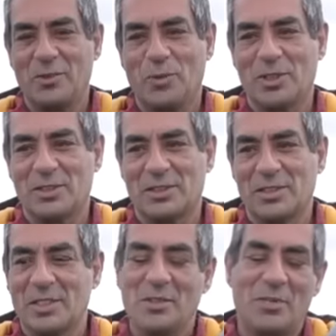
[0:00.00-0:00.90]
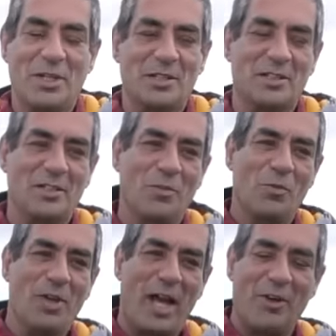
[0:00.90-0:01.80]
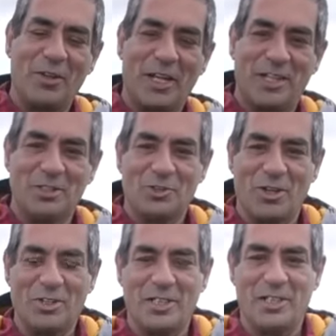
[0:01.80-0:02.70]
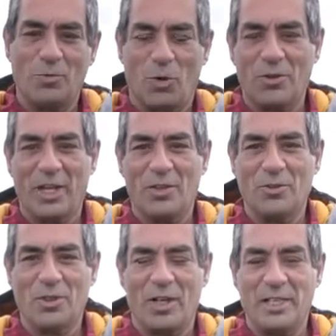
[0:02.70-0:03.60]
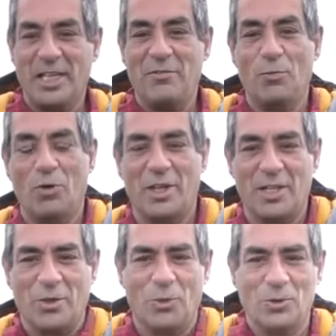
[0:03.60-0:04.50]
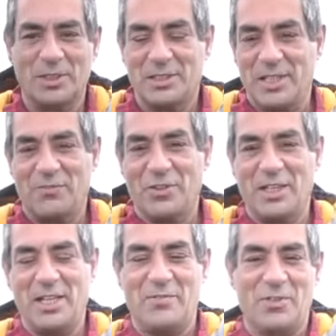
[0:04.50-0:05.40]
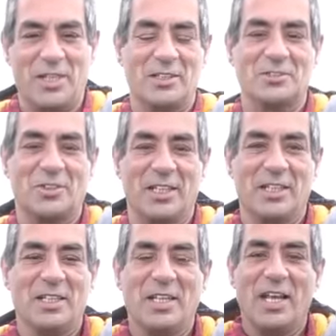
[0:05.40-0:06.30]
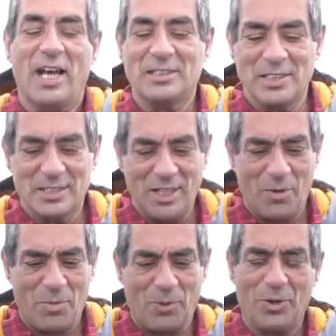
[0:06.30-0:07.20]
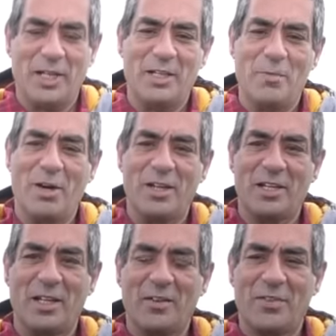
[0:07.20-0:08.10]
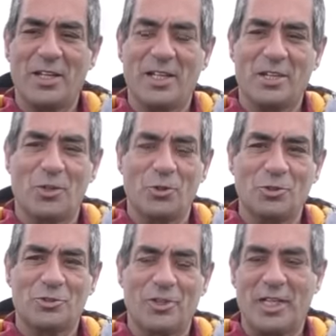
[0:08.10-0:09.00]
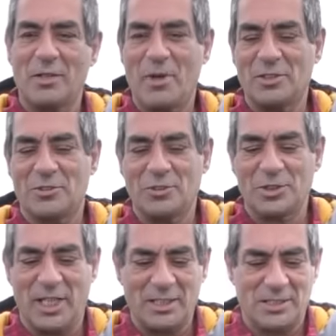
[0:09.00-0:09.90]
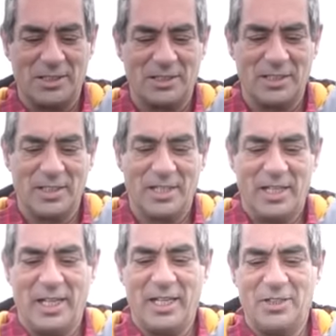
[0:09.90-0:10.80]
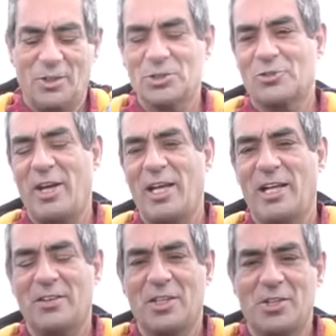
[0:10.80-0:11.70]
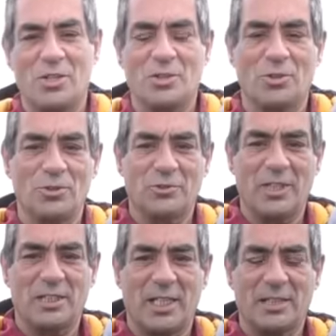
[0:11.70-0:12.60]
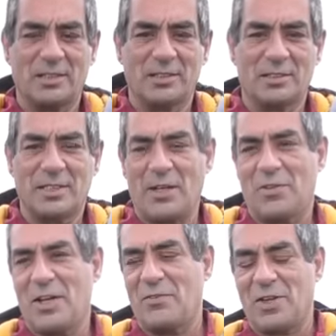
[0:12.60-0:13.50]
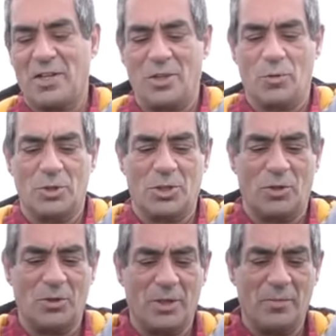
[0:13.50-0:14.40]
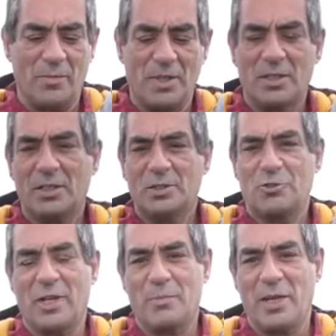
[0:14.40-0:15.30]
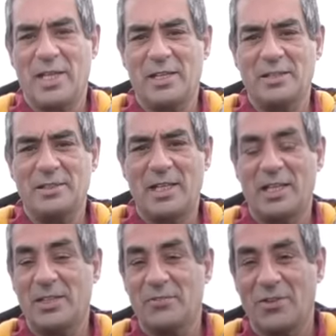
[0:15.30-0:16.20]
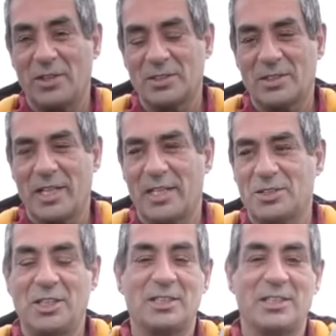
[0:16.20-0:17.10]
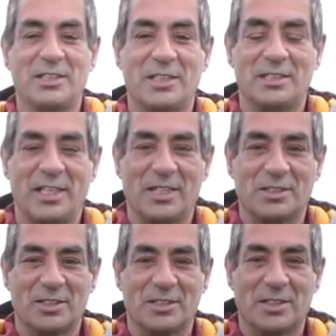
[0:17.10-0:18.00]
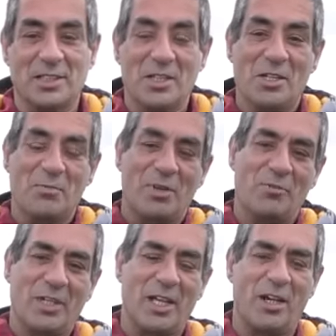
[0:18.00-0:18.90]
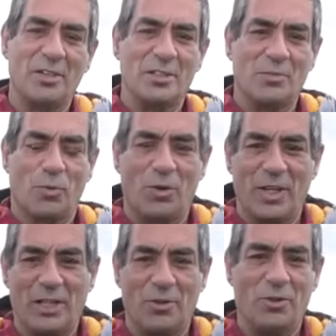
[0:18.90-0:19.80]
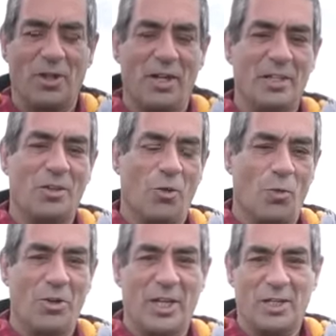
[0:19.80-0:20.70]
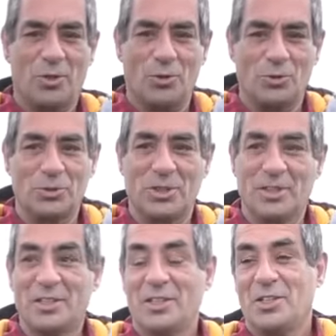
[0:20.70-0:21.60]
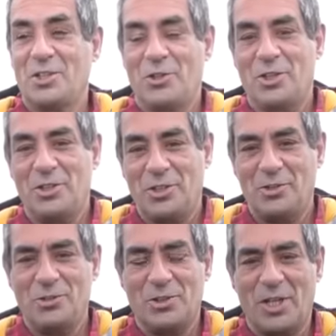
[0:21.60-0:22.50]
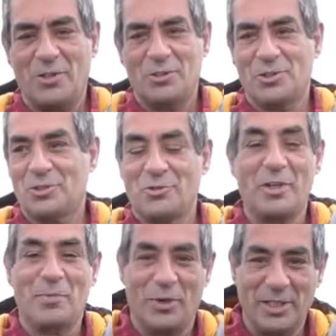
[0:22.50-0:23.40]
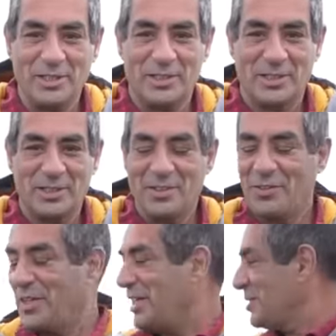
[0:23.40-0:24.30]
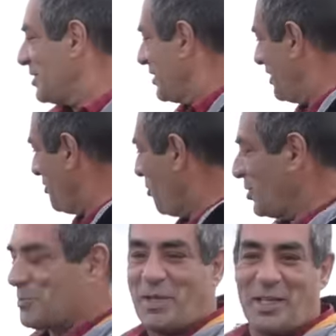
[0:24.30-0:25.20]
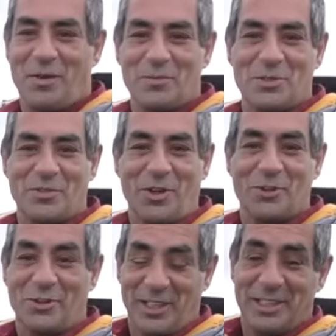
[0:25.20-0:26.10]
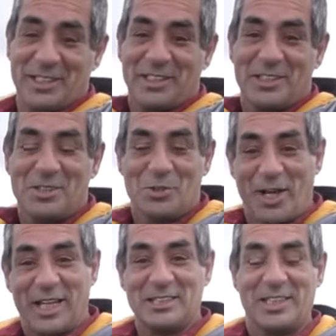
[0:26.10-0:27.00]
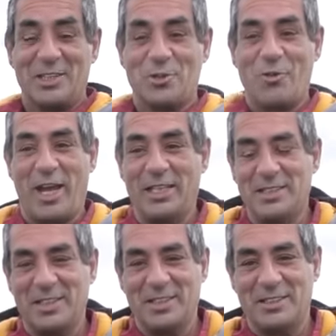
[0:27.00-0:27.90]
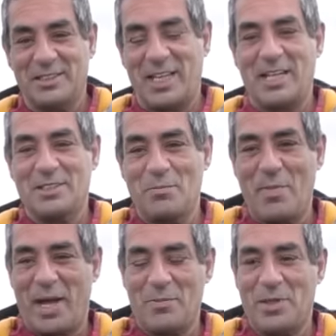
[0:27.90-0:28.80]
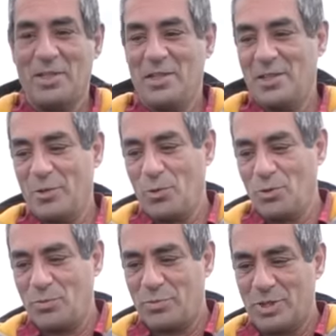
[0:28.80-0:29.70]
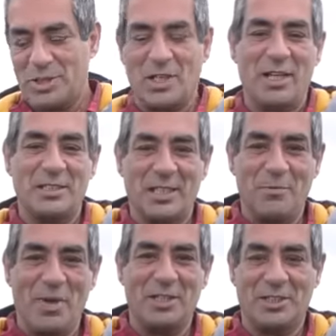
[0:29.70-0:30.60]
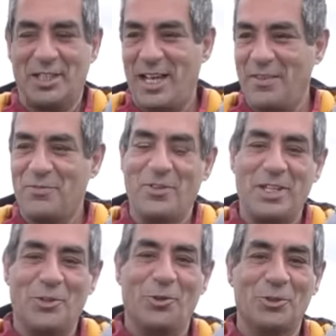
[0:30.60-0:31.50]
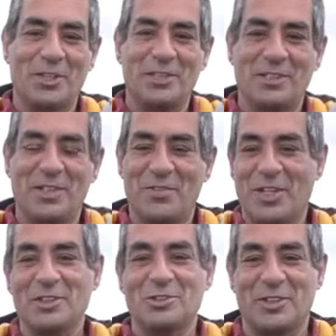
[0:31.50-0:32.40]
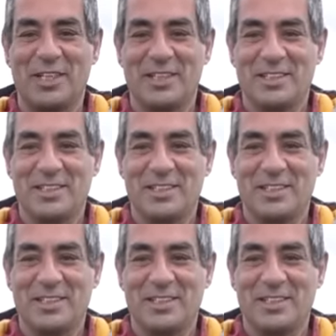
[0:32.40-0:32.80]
in the world, but how they're constructed, what they look like, even what they're called is different in every country. As an example, in America, I think they're called trigonometrical stations. In Australia, they're just called trig stations. South Africa would call them trig beacons, and in France, they're geodesic stations. But regardless of what they look like or what they're called, you can use those trig points, these enormous big lumps of concrete, to actually create an exact map that will precisely measure every corner of a country,